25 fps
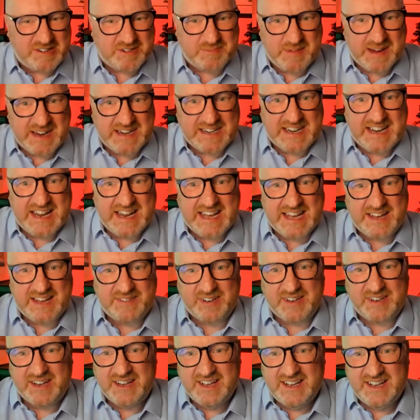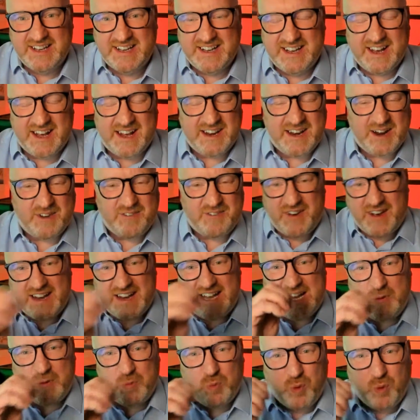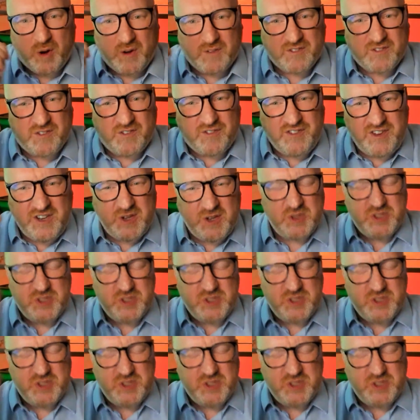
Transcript: in heaven. And now finally, what future